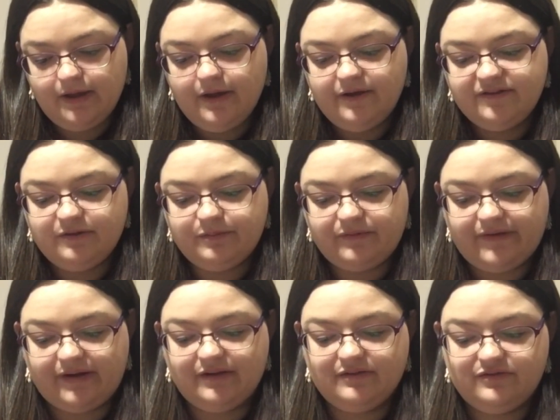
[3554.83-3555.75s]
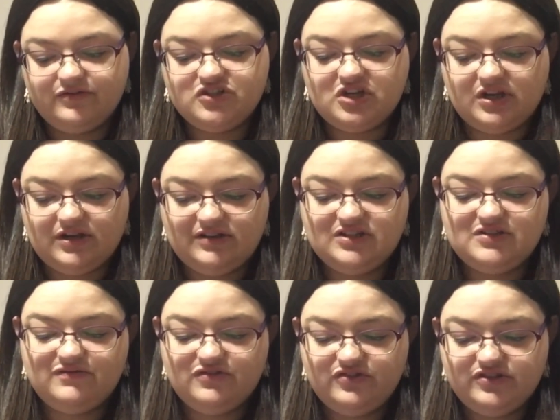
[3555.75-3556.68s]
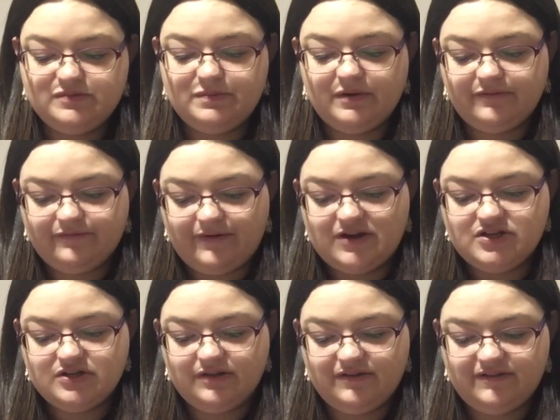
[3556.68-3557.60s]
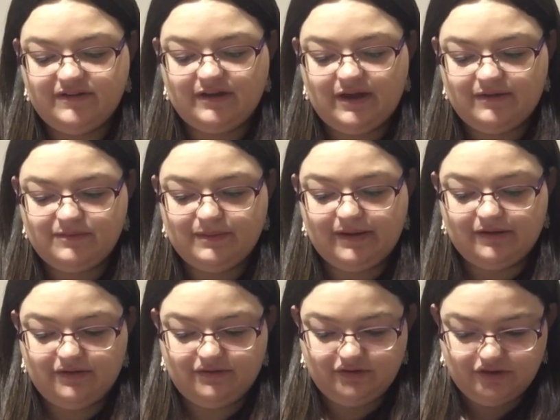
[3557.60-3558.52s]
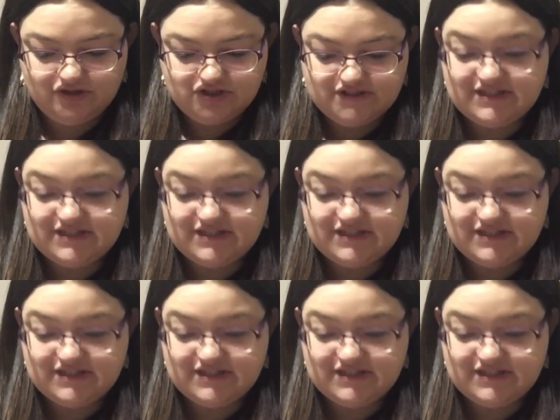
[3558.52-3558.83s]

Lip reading: Superfragilisticexpialidocious.